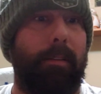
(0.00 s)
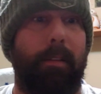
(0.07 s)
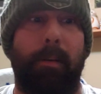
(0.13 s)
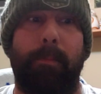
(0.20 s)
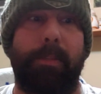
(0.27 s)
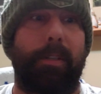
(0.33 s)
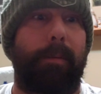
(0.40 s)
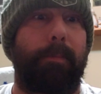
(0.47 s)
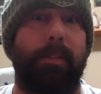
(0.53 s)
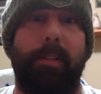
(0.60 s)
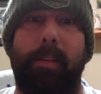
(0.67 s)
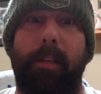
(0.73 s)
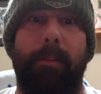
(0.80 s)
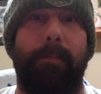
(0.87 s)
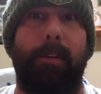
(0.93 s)
thumbs up to
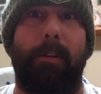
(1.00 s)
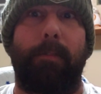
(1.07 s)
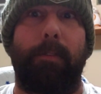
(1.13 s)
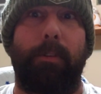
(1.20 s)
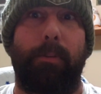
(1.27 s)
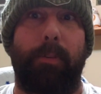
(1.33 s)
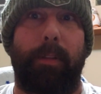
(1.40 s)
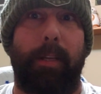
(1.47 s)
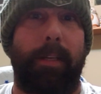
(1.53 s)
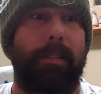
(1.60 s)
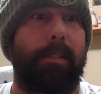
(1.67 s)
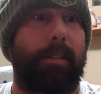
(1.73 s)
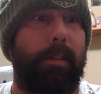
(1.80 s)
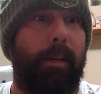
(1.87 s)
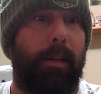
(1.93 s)
the NFL for doing
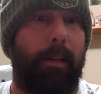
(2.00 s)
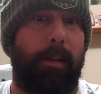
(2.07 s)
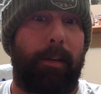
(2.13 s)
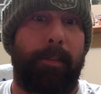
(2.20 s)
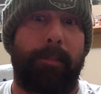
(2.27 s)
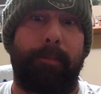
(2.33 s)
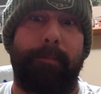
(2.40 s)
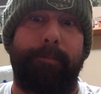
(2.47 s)
that.